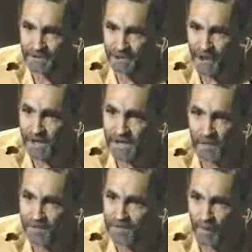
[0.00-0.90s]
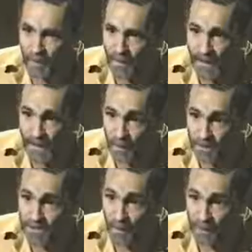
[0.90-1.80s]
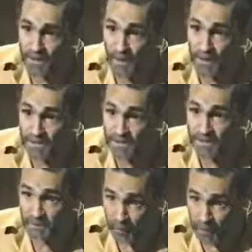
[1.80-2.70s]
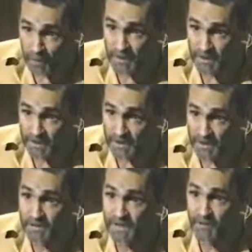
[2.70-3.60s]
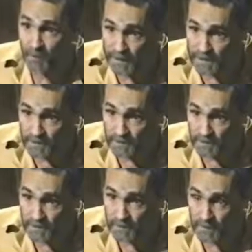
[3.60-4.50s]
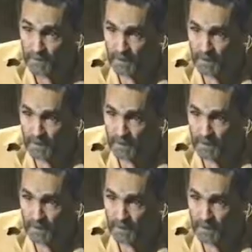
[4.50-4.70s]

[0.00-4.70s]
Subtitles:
because Charlie knows more about what's going on in this world and country than we do.